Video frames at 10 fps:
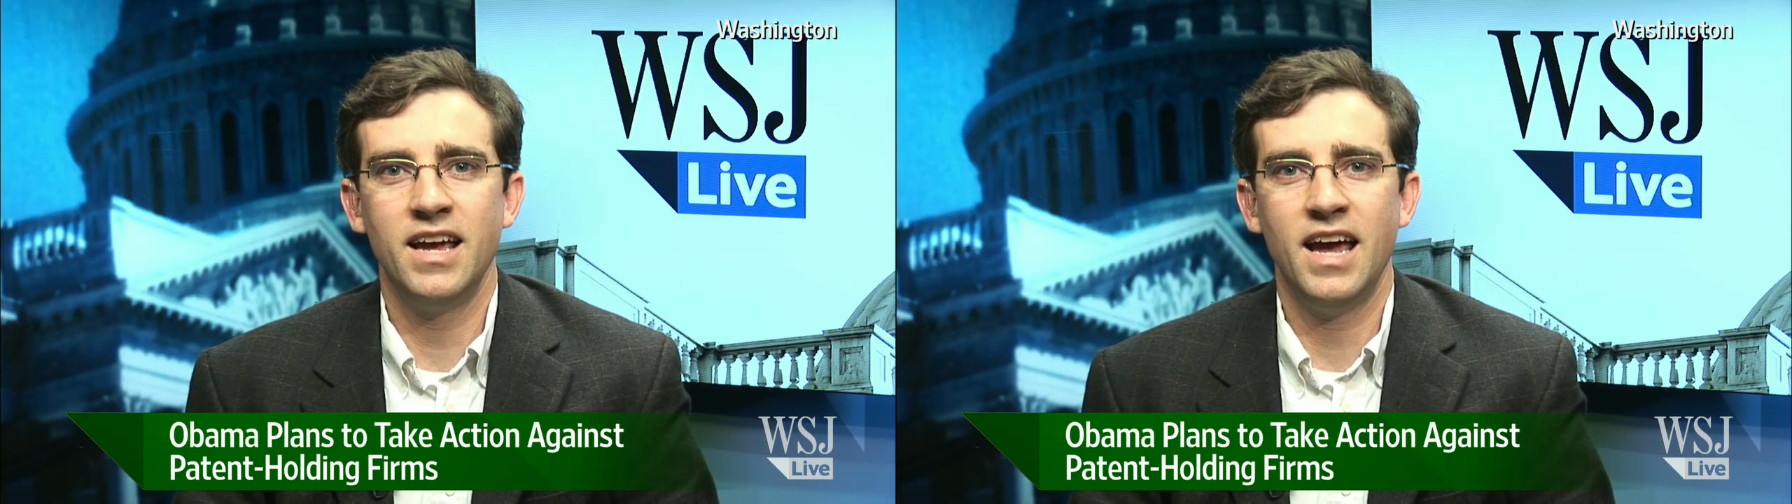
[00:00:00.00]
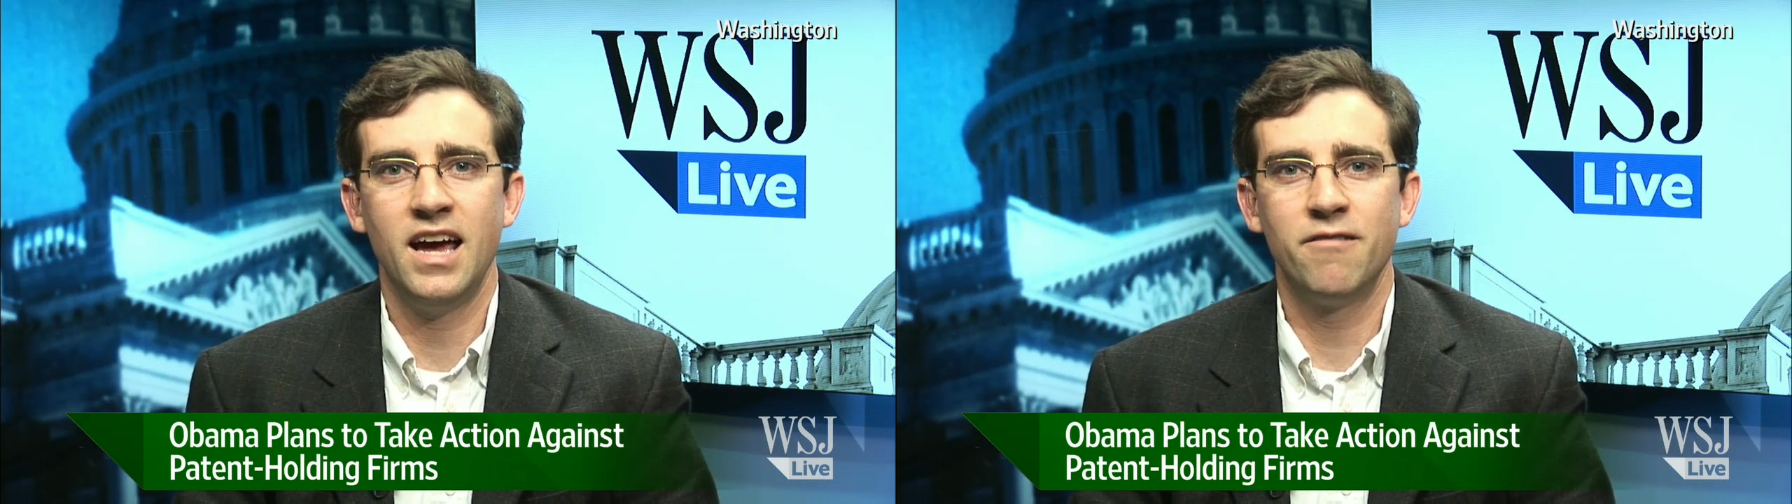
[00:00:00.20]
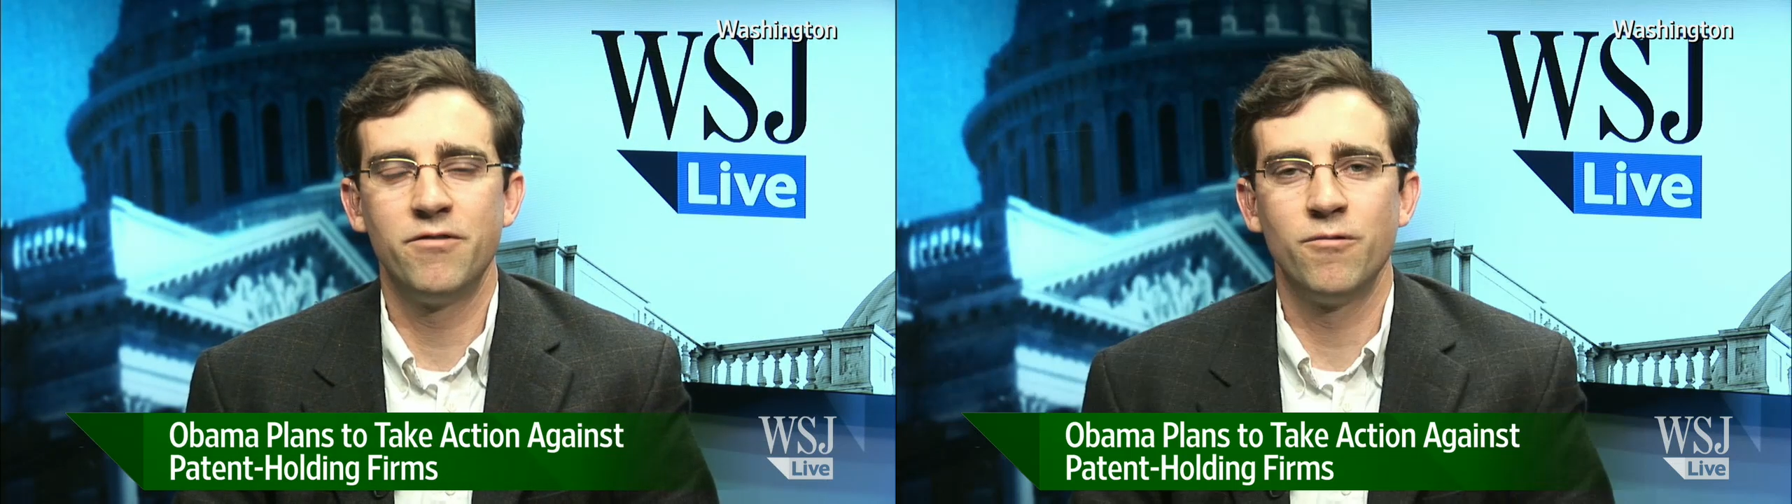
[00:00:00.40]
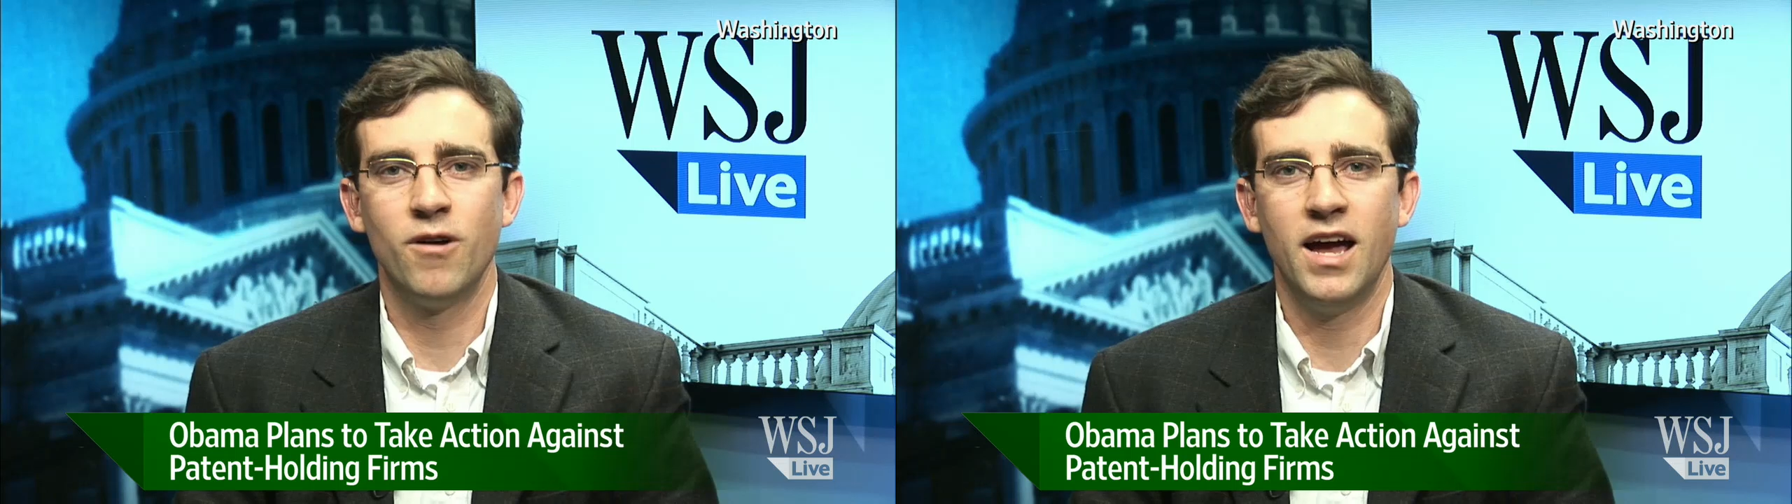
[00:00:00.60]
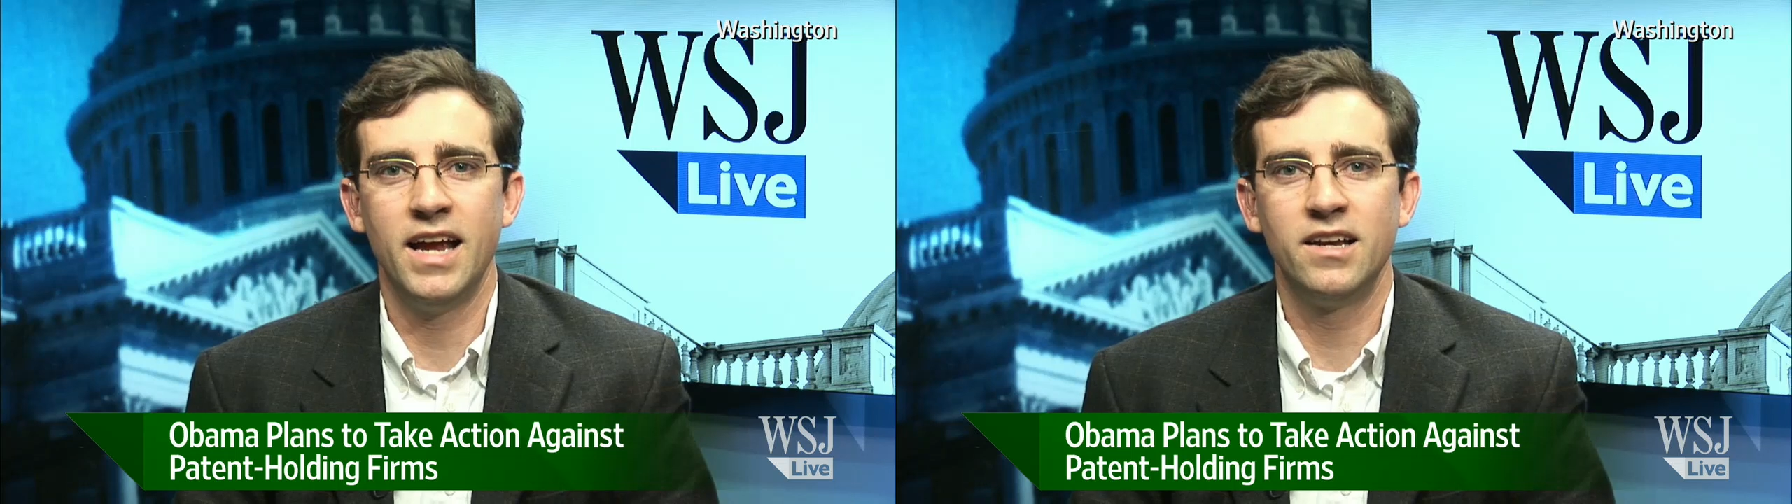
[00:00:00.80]
they have the
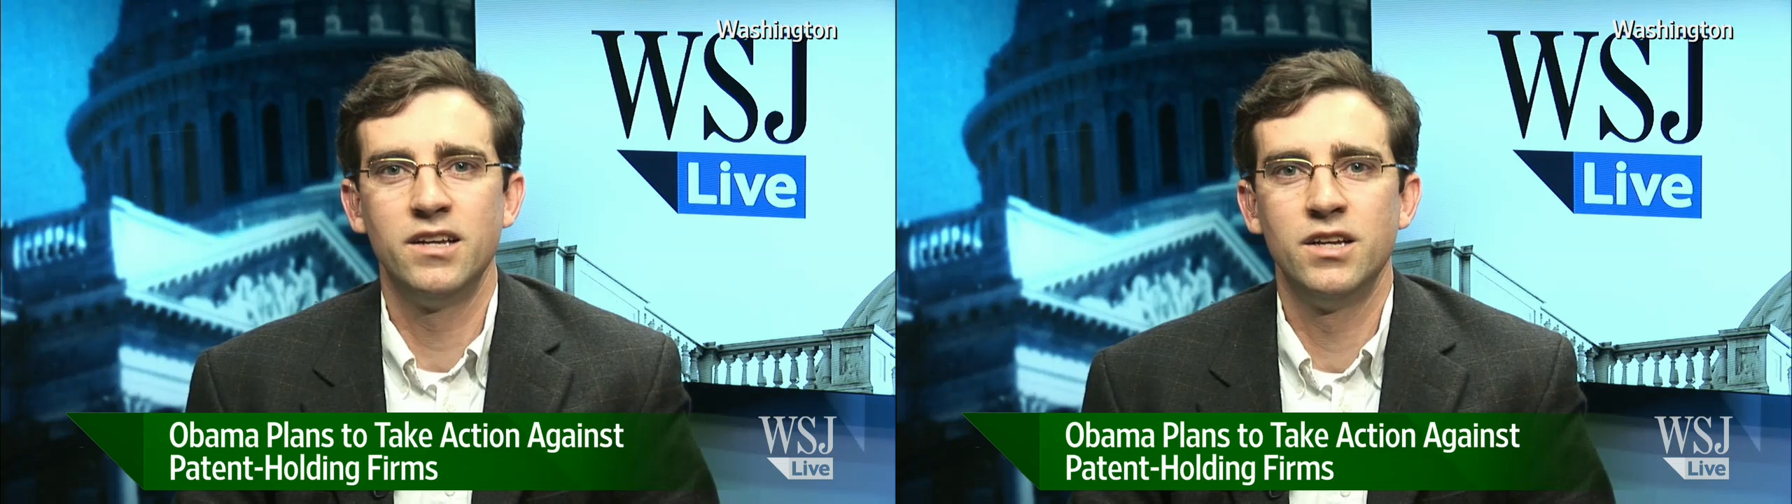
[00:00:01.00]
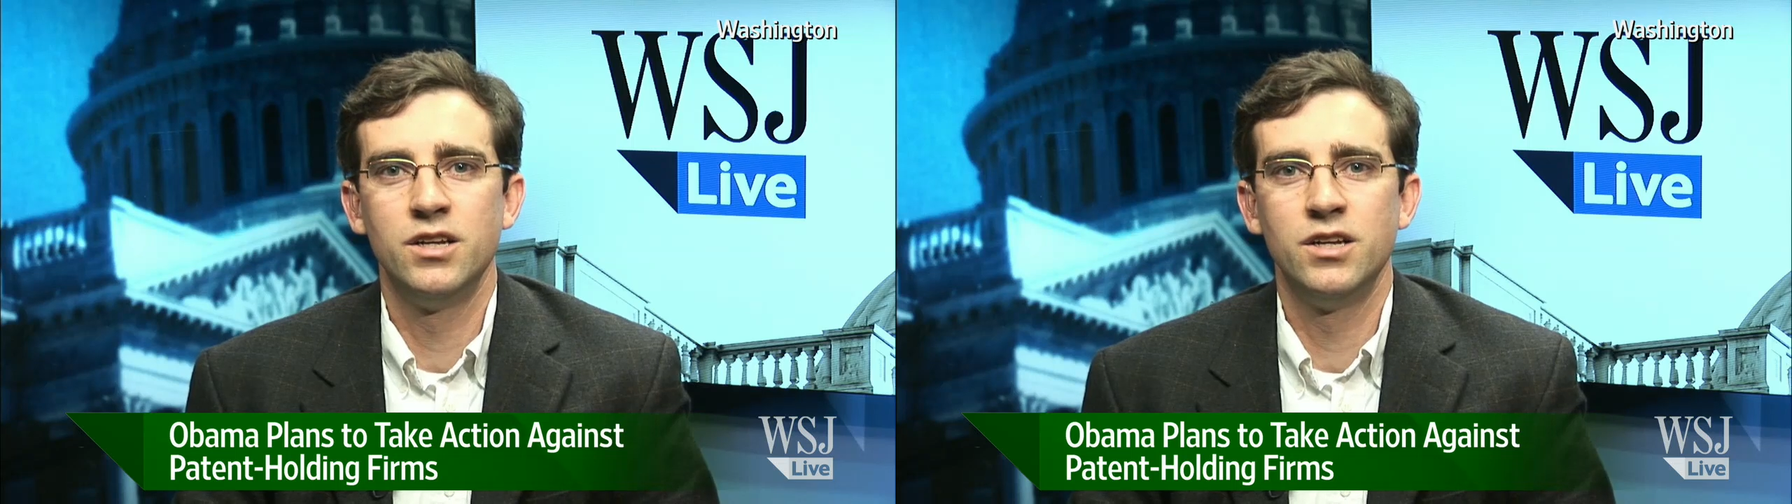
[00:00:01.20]
right